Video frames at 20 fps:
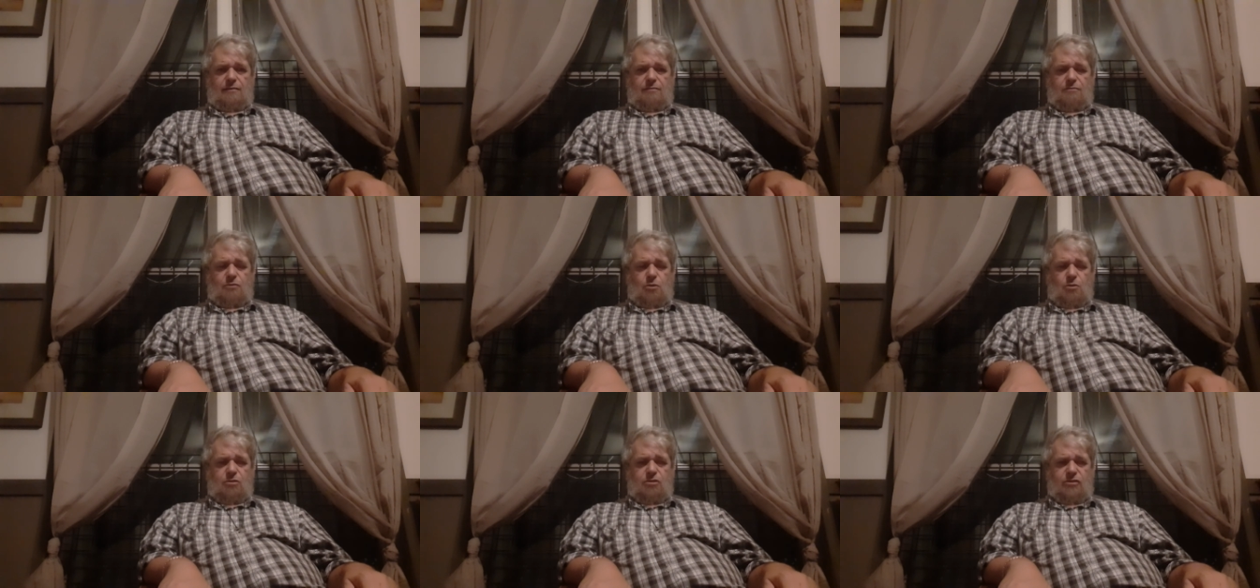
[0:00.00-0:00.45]

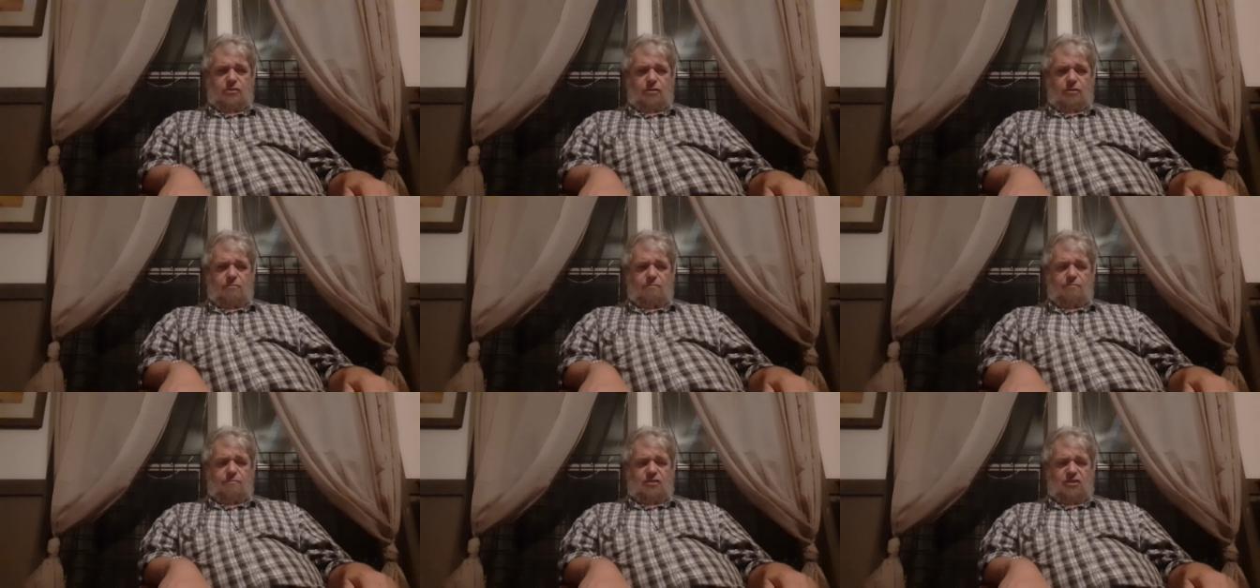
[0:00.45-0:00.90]
course the
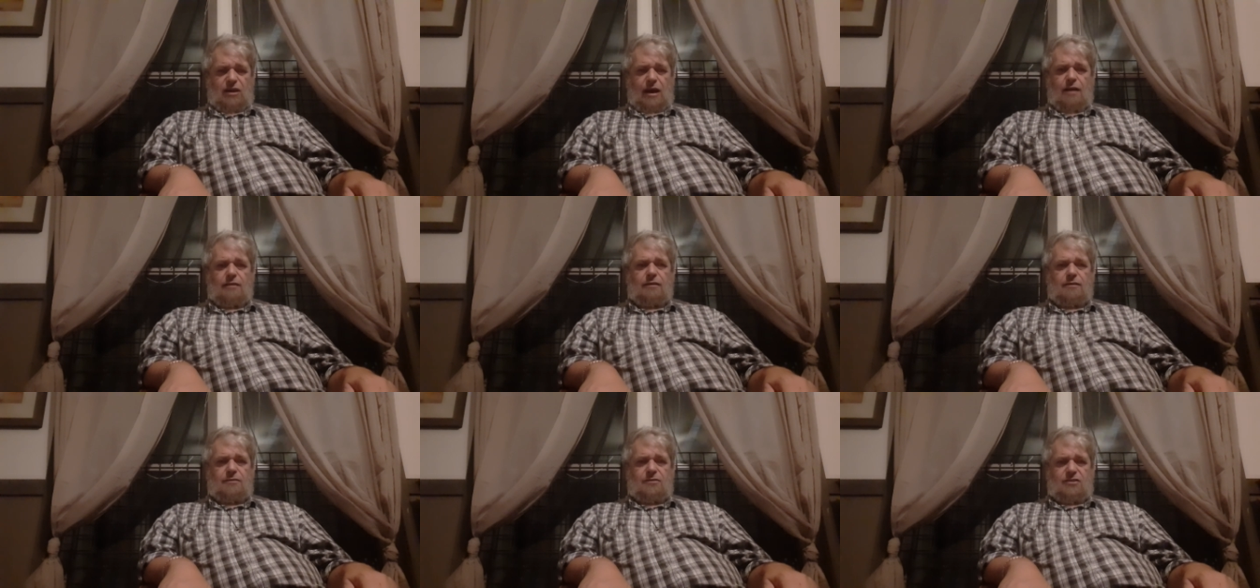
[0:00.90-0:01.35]

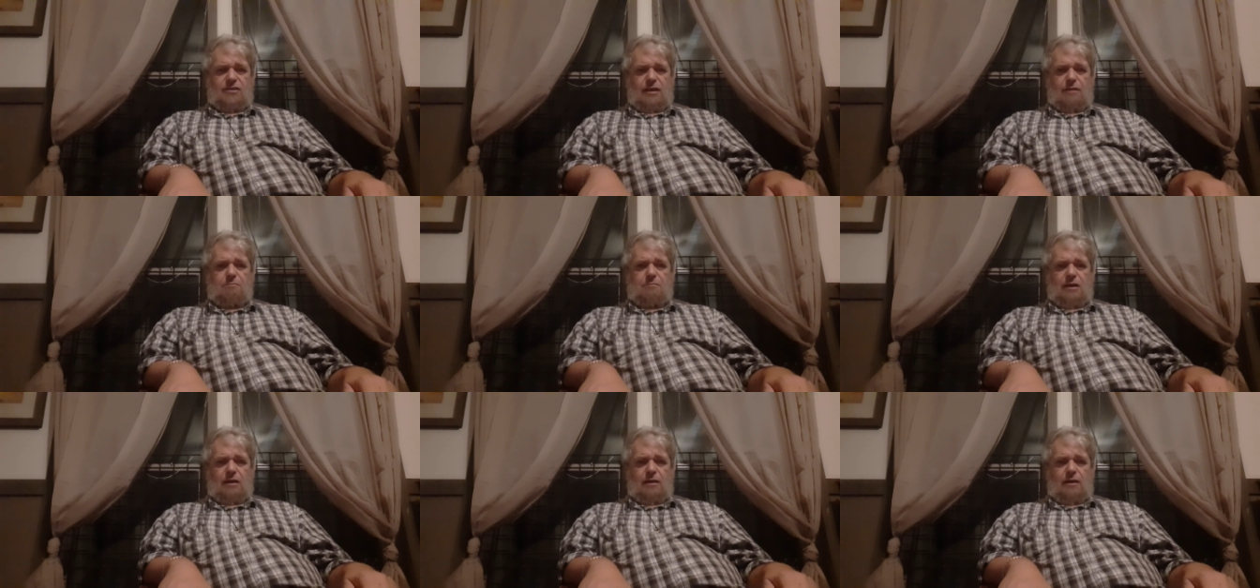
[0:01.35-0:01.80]
silence
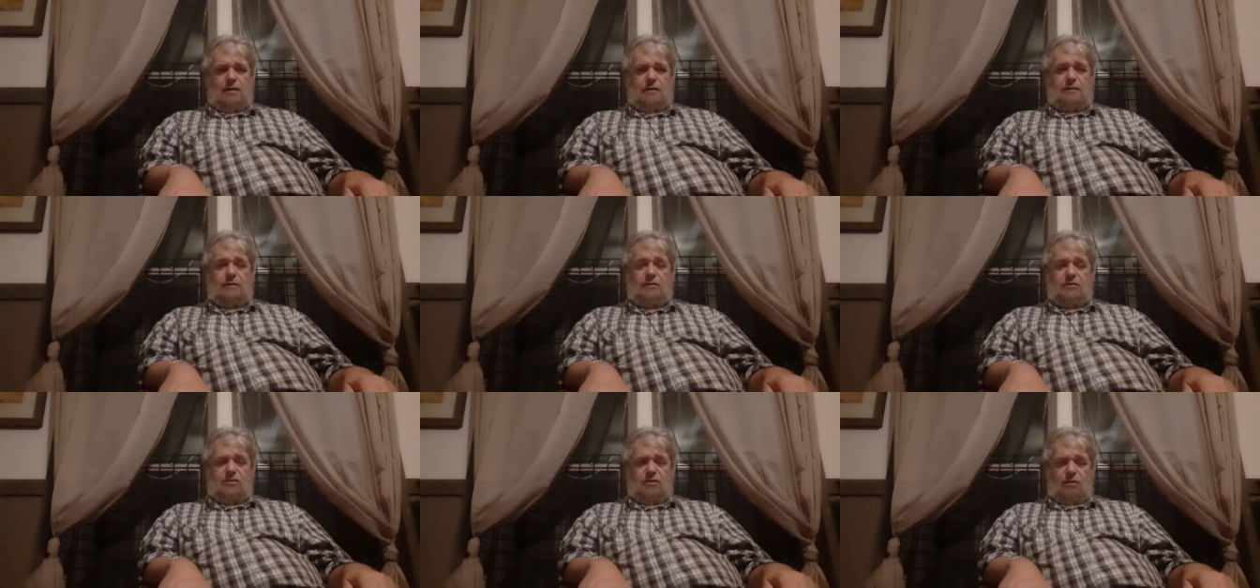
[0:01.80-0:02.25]
had begun,
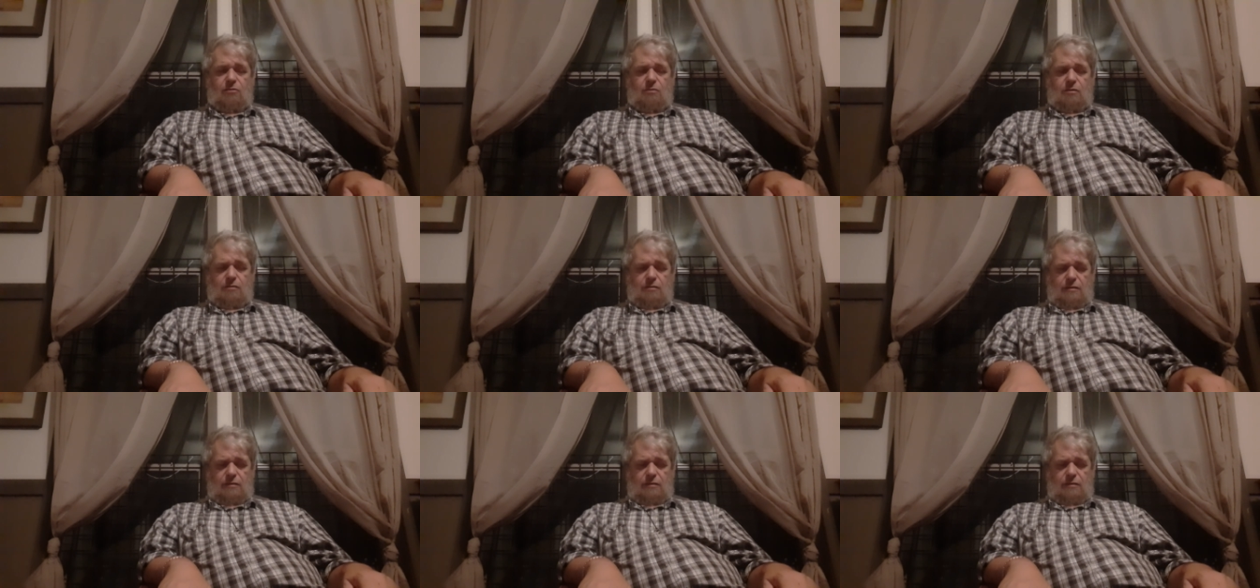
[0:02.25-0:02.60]
so